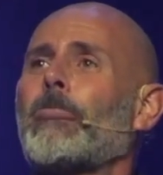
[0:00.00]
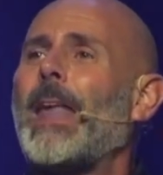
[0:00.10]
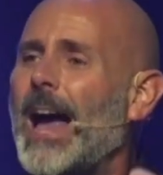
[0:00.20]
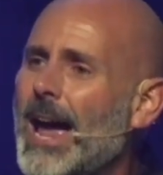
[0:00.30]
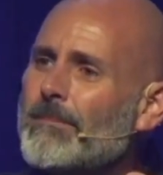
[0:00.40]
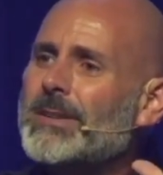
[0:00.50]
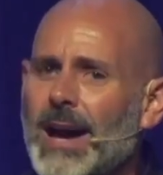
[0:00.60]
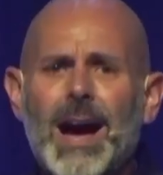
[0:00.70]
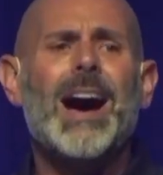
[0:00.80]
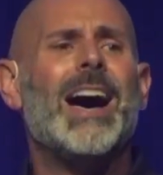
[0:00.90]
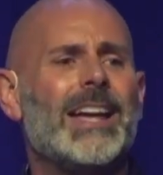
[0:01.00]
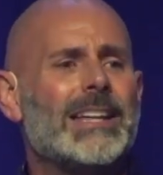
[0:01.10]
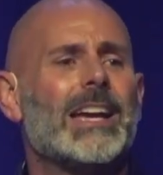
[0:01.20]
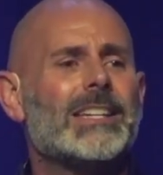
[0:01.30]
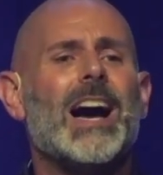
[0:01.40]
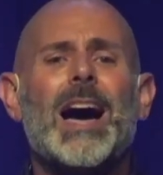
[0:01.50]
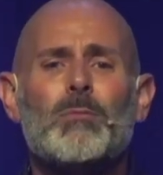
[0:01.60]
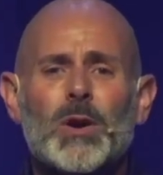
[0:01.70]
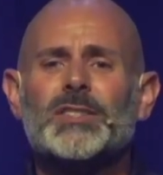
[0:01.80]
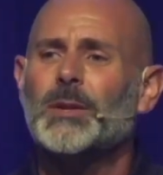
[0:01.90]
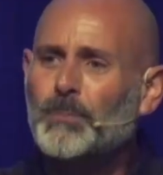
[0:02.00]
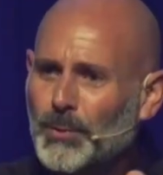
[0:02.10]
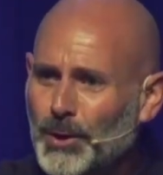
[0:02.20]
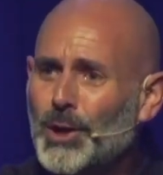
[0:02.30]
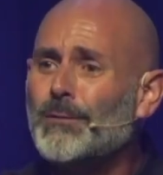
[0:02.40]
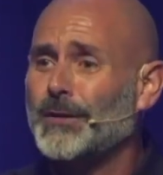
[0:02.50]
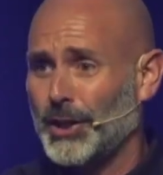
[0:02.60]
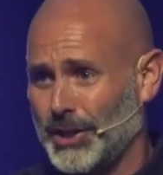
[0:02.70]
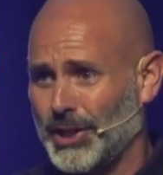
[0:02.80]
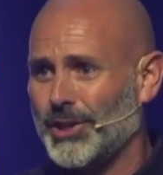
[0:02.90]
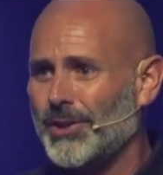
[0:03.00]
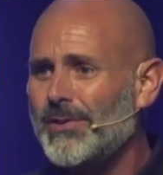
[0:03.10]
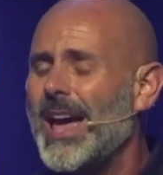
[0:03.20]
I'm God. God wants to prove to you